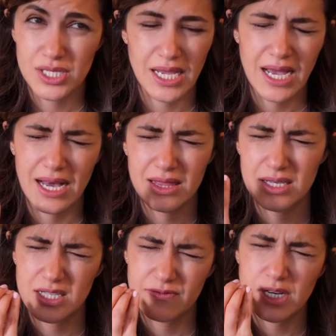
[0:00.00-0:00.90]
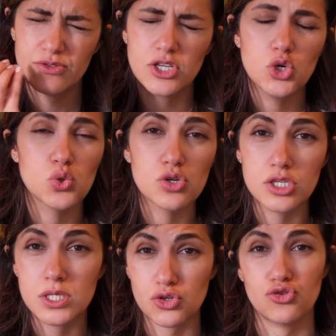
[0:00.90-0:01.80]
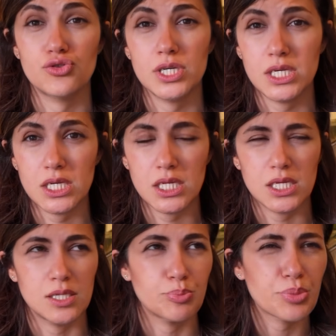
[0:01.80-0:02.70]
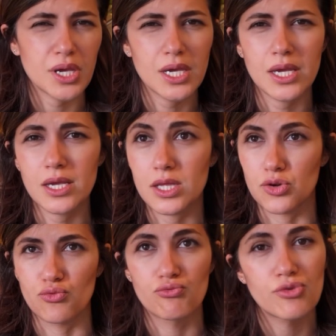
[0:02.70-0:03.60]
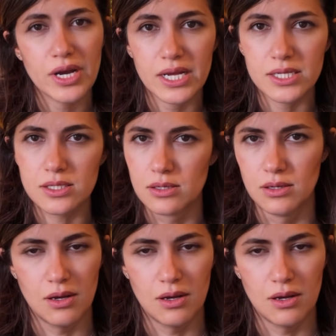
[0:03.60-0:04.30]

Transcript: They had this very gorgeous green and pink and red.